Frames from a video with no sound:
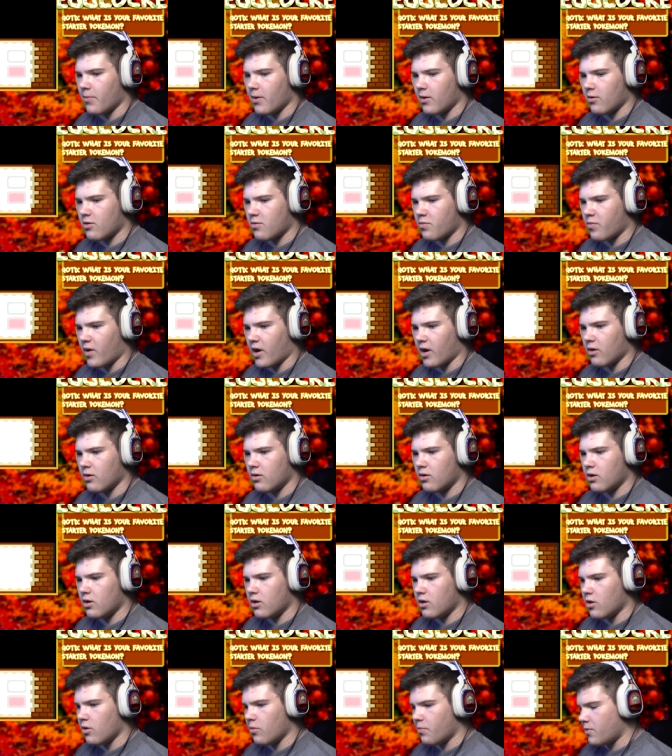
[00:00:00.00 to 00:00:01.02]
Bellsprout.
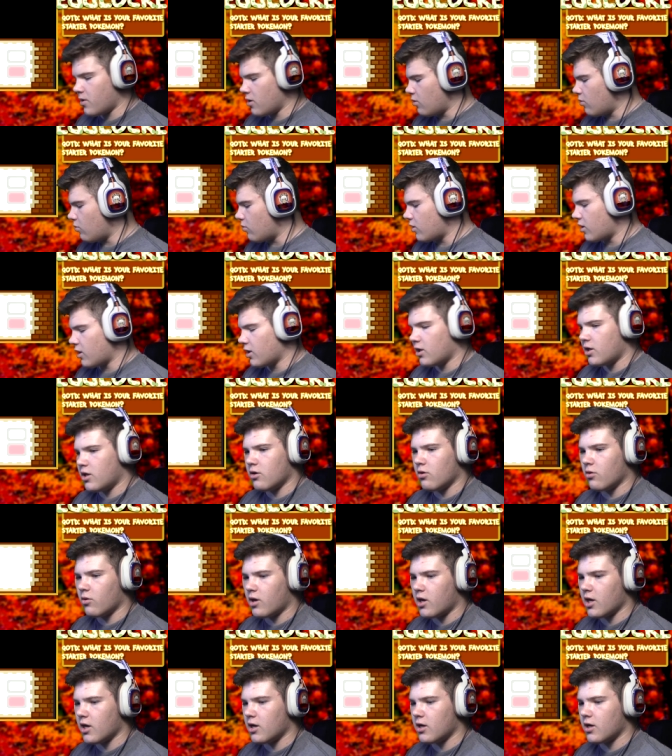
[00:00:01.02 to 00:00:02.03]
Nope, you don't want to... You
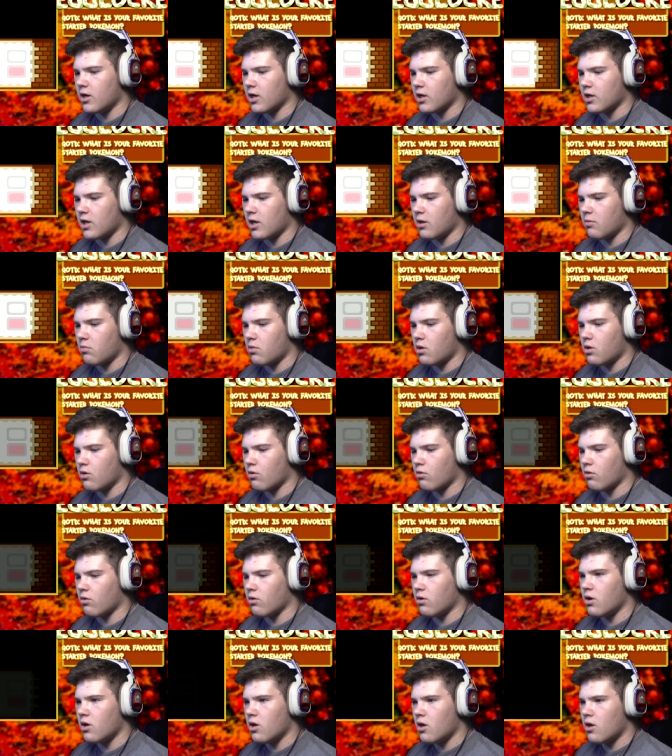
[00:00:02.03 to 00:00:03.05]
don't get a nickname.
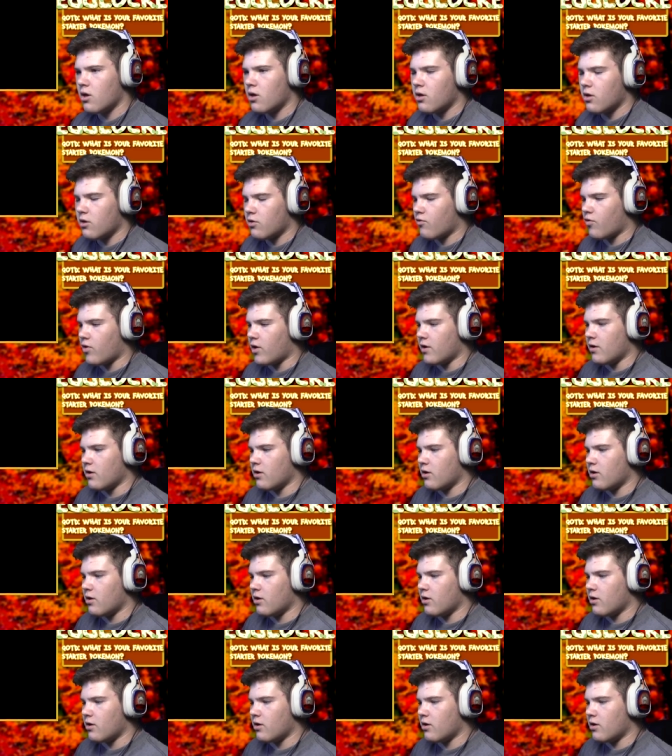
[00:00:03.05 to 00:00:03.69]
You're... Trade...